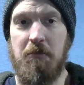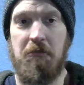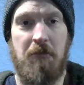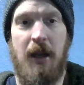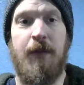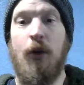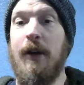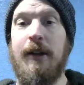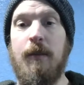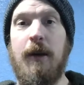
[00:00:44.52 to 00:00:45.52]
have no
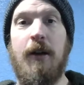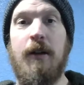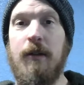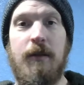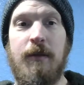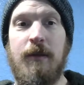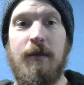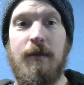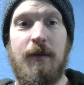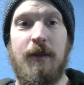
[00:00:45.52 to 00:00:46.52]
idea about it.
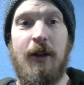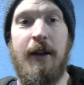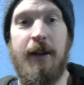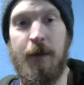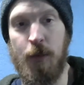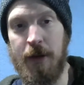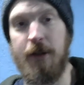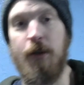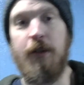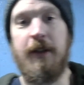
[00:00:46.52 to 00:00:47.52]
I really
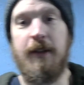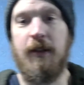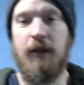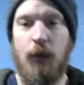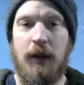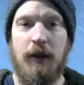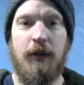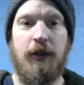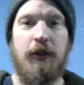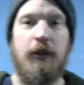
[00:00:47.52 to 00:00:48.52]
don't think this is a well
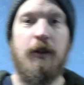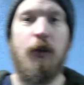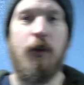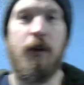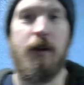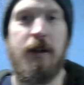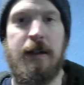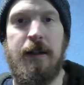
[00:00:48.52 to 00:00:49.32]
understood or